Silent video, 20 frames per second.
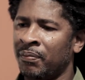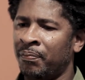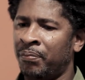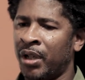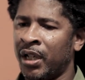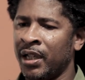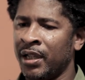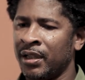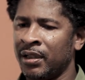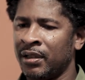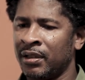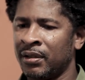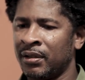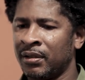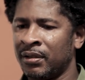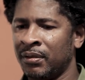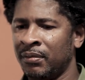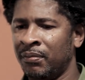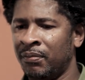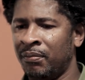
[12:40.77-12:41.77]
but
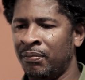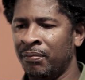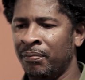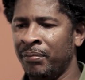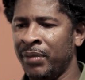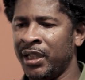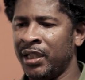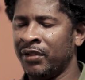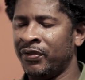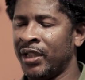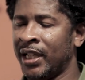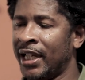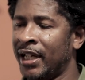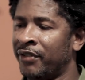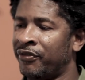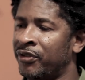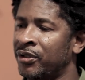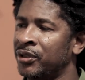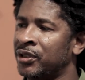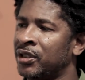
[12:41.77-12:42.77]
many of the
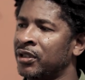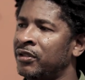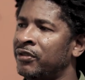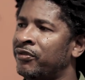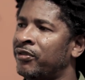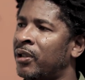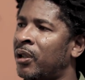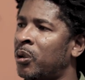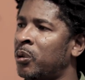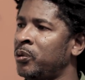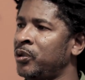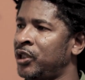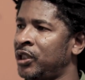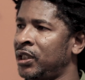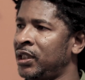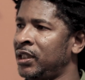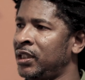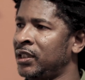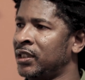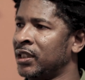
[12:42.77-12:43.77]
efforts of OGs
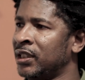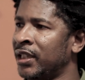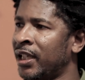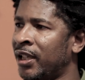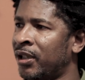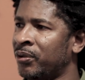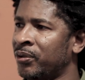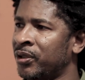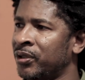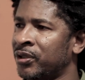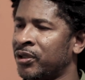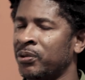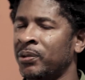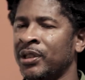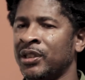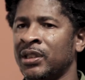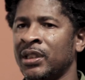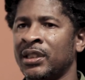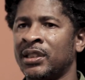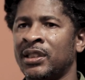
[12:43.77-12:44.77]
and elders who
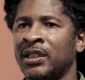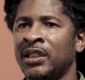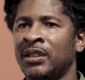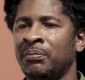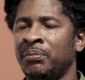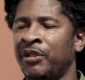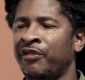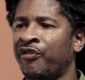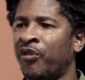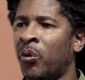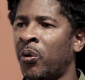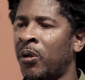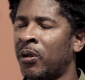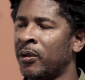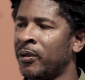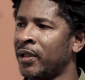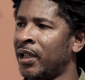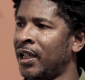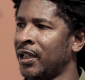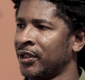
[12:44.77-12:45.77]
existed mm-hmm.
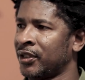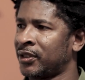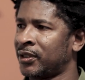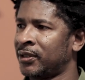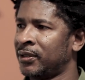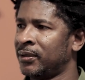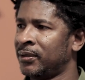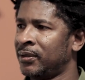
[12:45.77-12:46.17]
before us.